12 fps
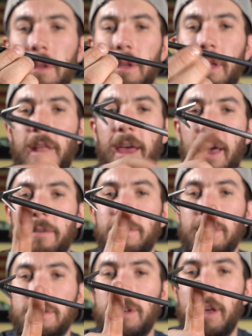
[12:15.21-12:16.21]
And I
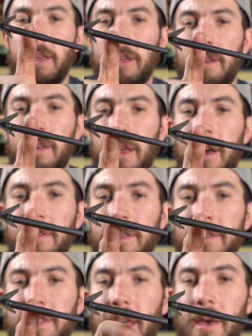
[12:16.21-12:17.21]
haven't tightened down
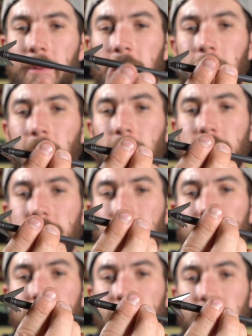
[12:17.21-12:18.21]
this cap head bolt, so
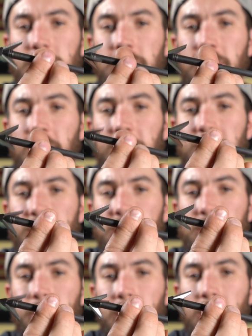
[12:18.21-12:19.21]
as you can see, I can
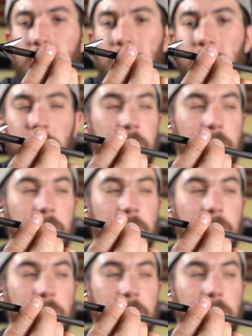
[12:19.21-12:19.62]
spin it.